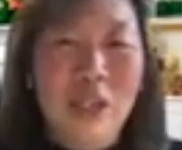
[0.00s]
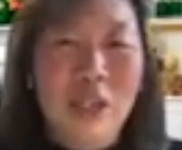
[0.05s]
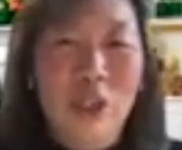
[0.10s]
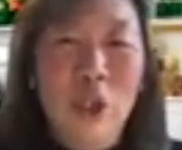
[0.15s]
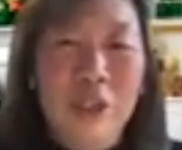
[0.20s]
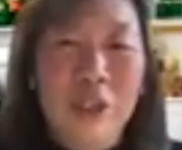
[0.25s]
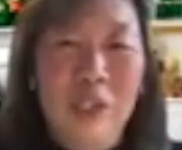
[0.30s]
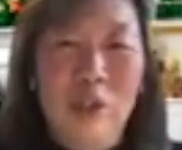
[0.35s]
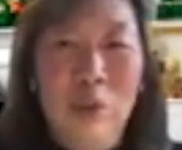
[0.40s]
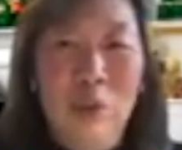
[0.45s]

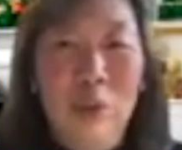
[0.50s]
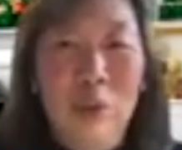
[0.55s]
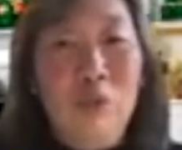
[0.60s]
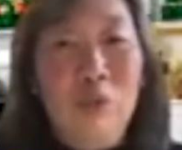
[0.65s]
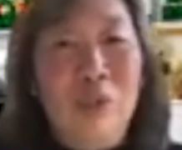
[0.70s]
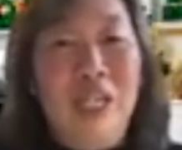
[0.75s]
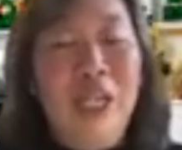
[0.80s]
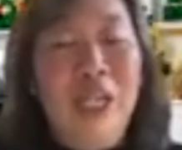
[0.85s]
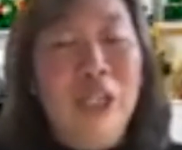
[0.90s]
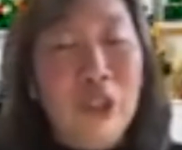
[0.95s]
Not that we want to
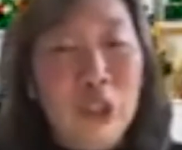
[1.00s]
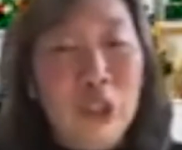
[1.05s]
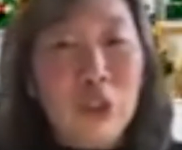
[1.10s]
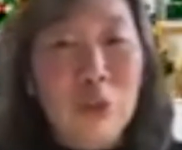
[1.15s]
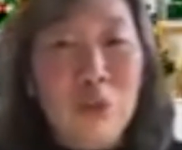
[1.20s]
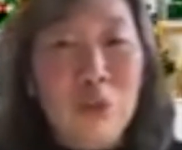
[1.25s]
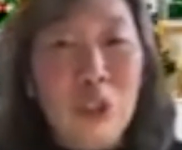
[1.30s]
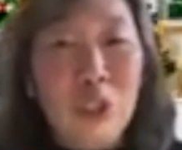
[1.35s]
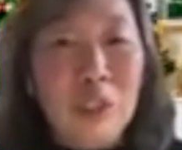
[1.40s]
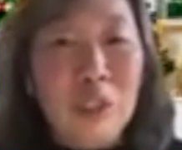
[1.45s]
read into
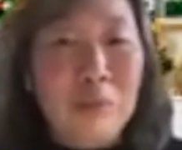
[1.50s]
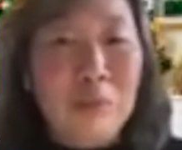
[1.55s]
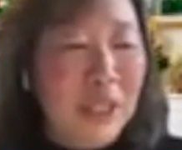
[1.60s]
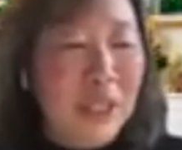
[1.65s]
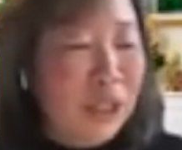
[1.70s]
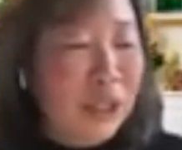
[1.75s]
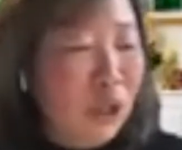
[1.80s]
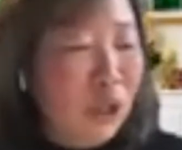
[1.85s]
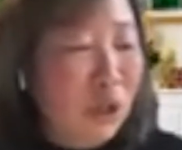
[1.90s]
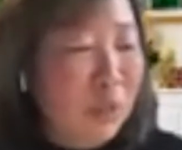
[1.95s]
scriptures, but
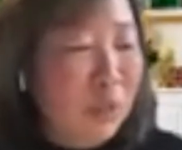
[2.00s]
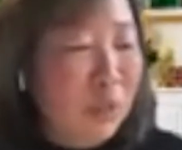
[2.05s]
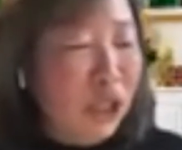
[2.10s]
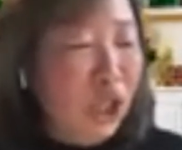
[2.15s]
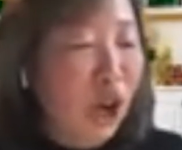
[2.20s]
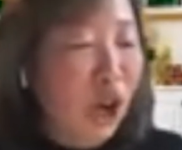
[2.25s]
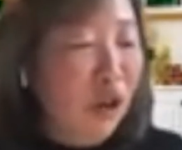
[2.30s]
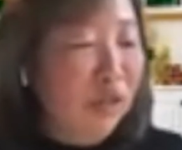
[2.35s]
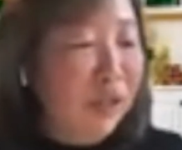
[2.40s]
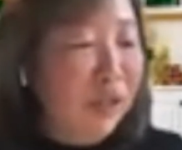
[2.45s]
there's so much
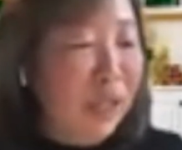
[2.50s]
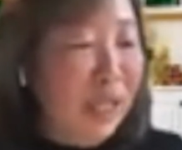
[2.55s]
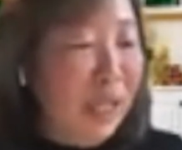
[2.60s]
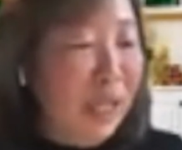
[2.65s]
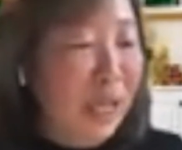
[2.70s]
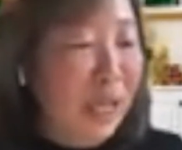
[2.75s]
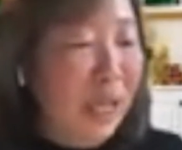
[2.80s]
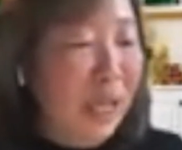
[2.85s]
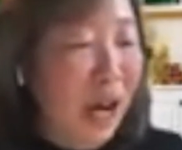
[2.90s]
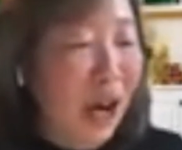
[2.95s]
of the